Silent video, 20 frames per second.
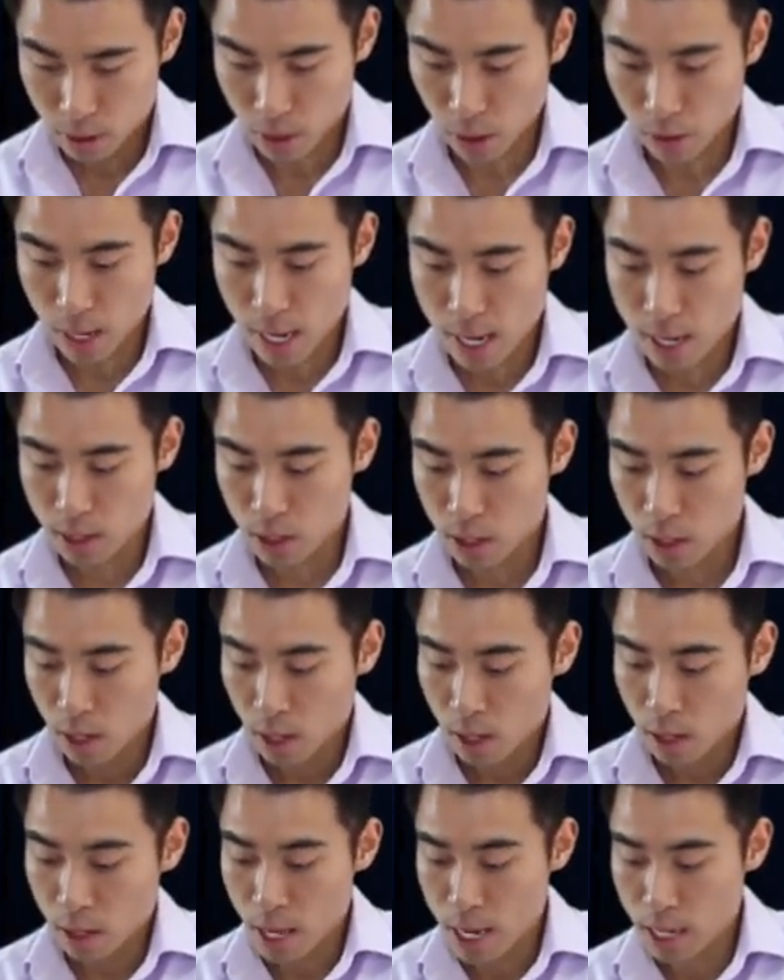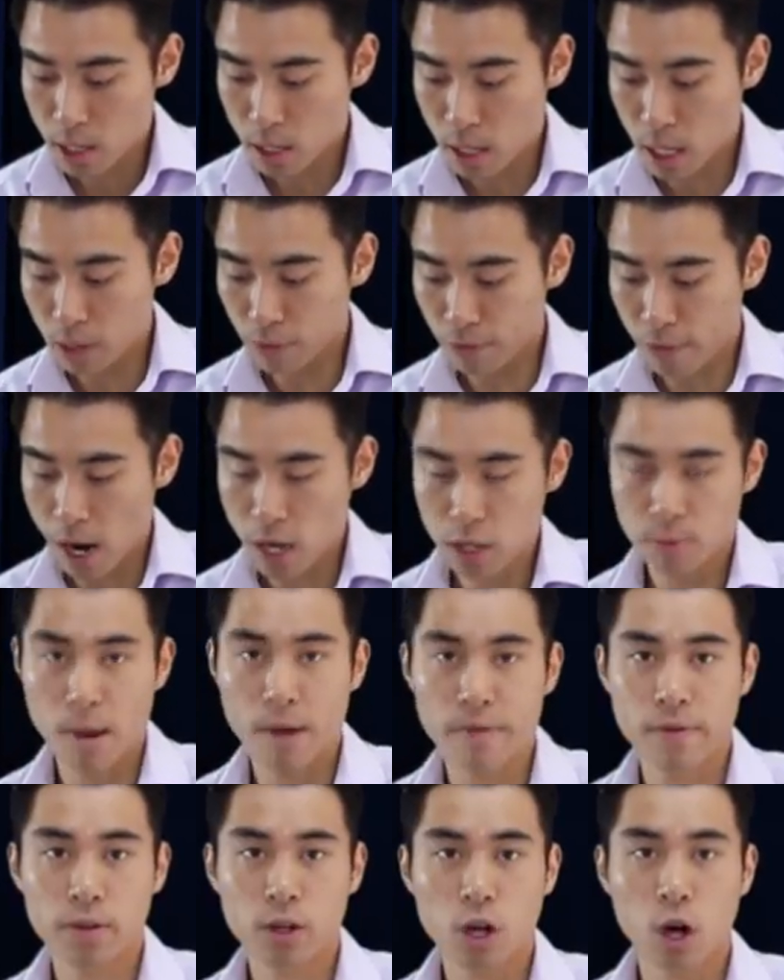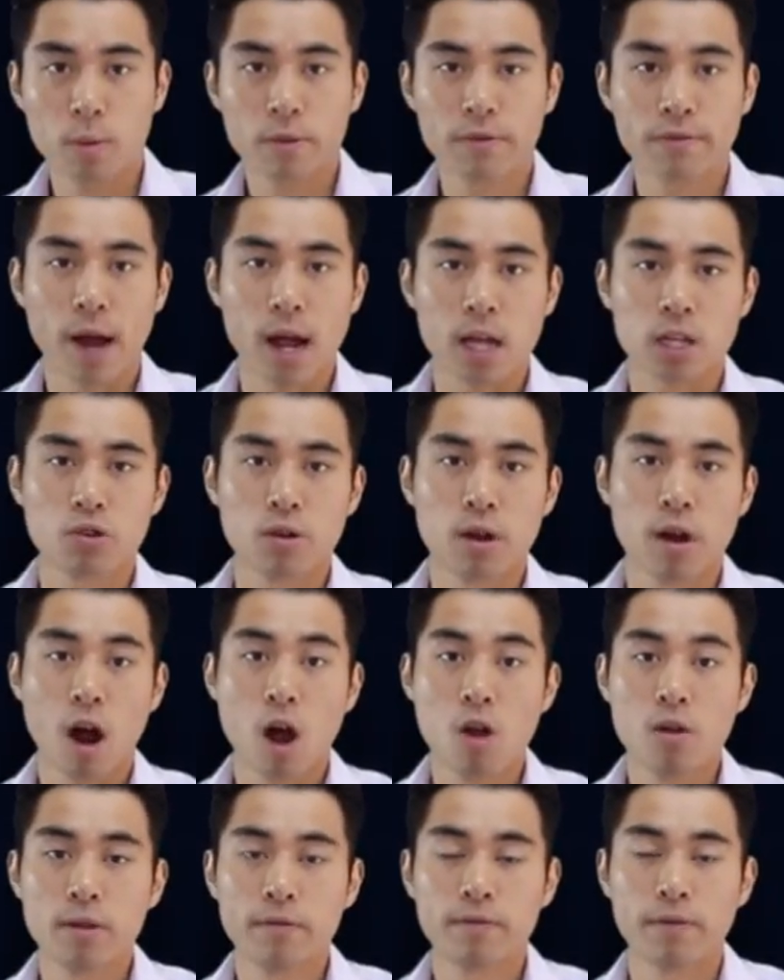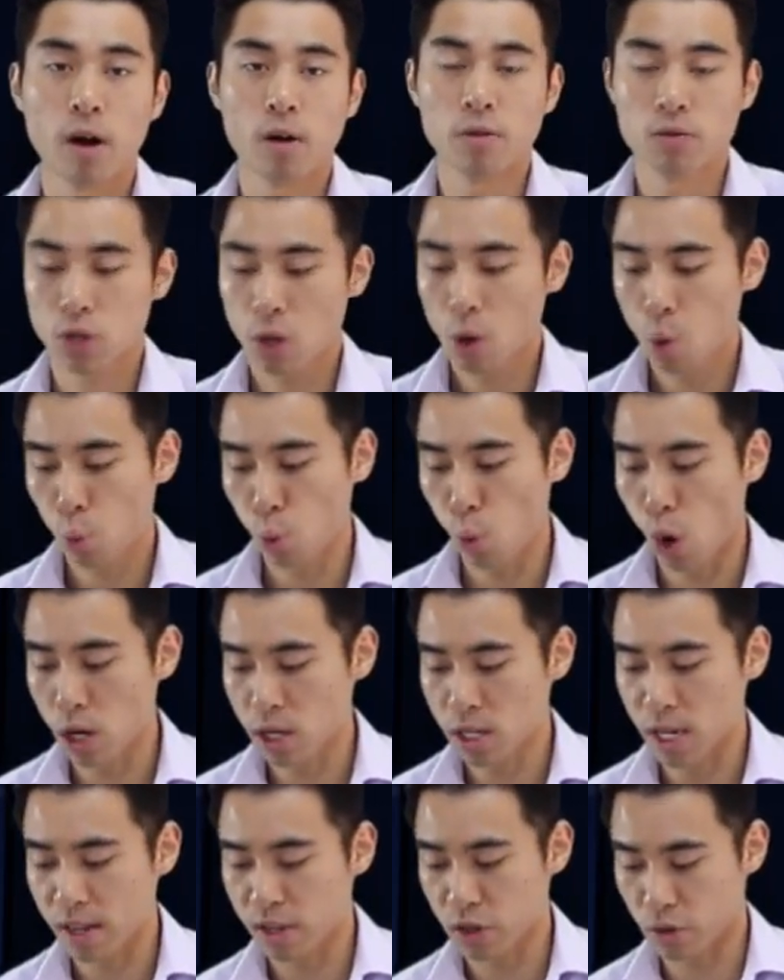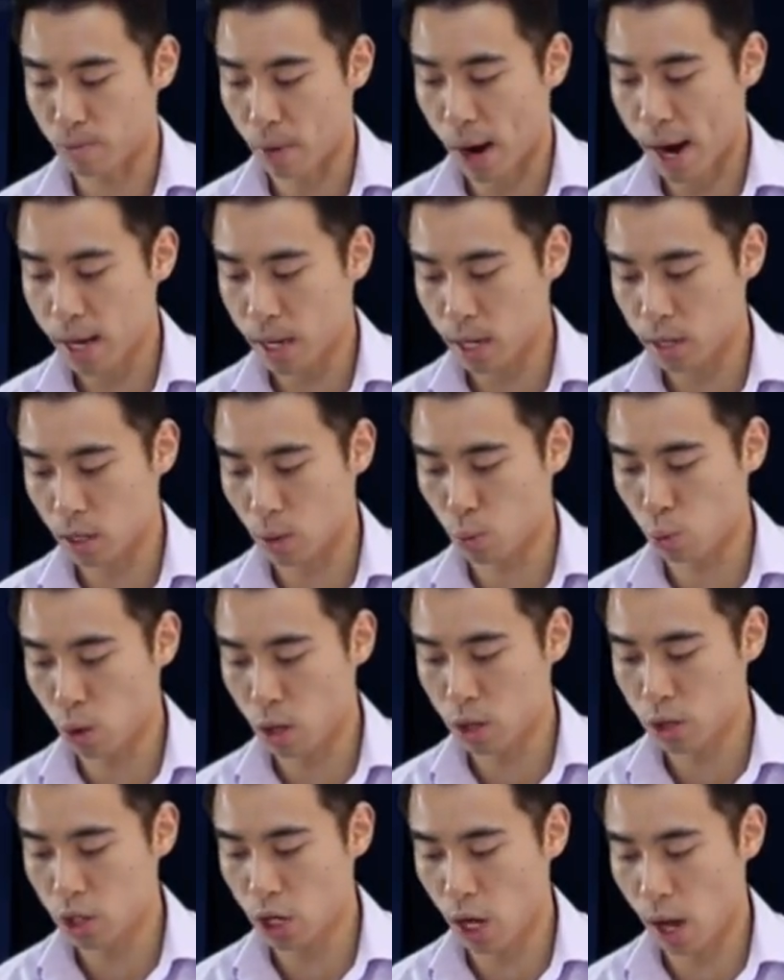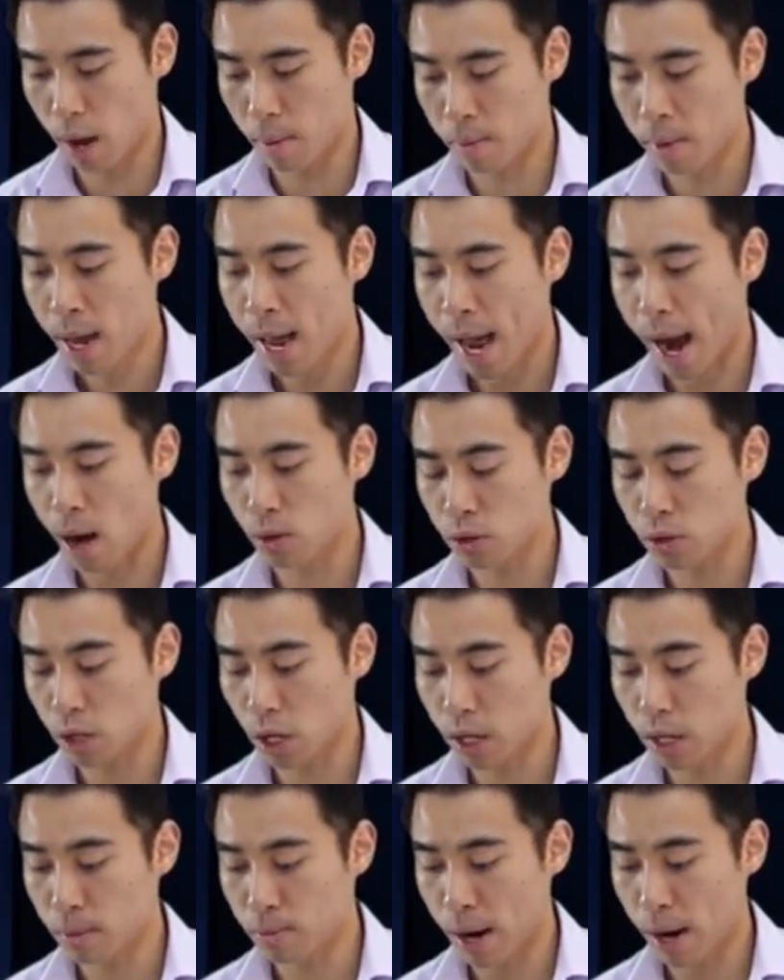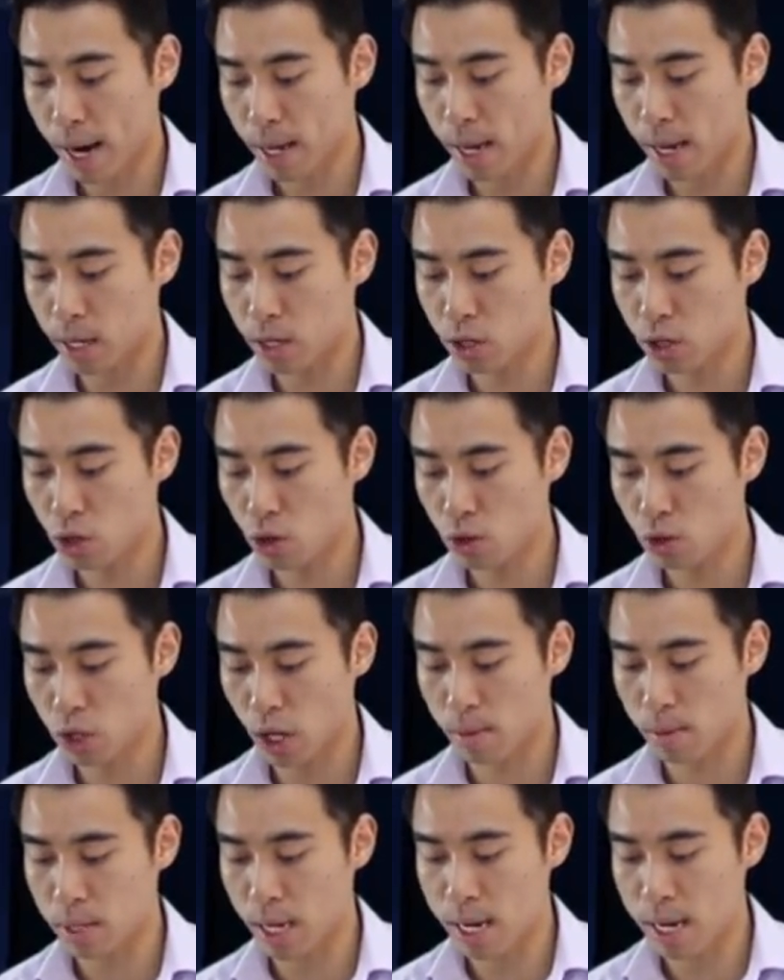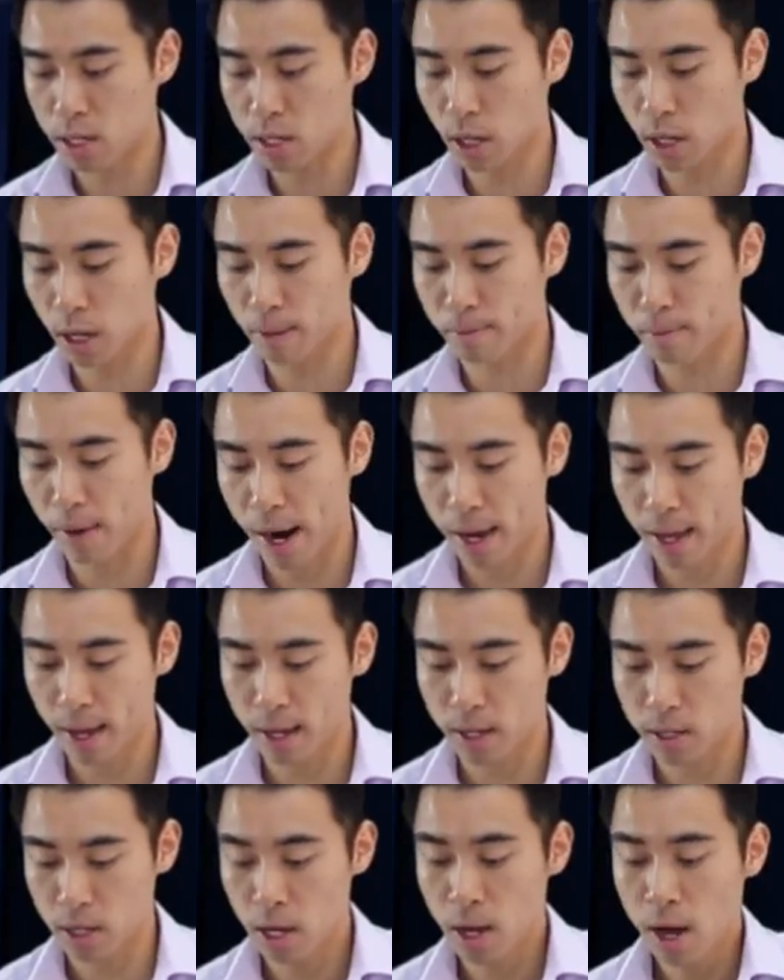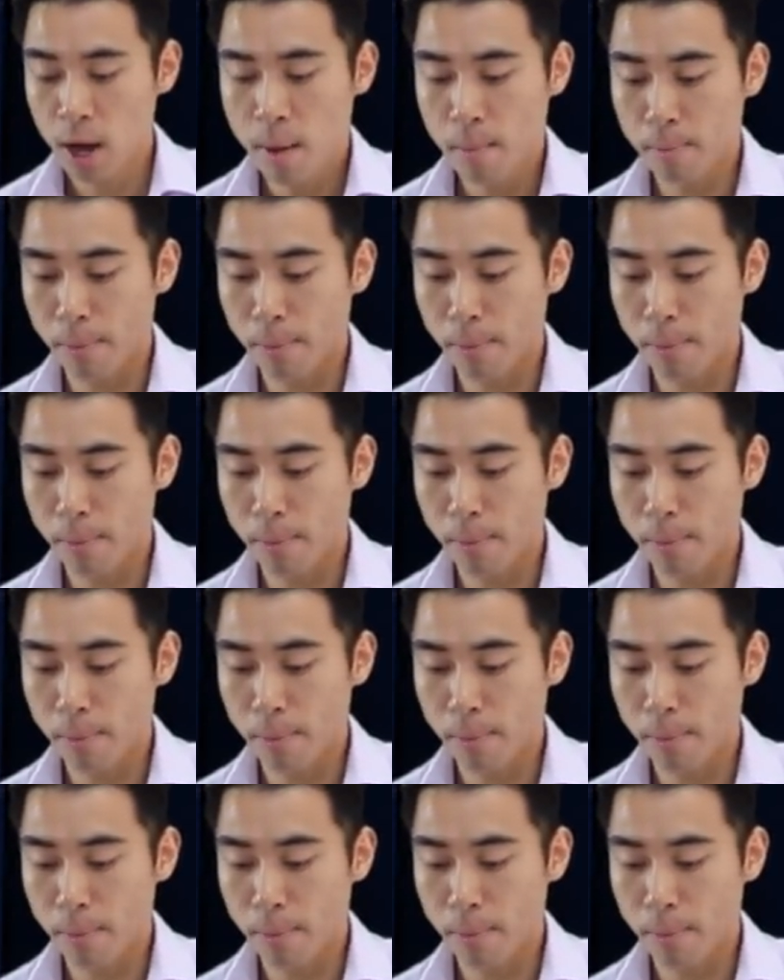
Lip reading: So this first method, common factor, it only involves one set of brackets. So one term outside the brackets, two terms inside the brackets.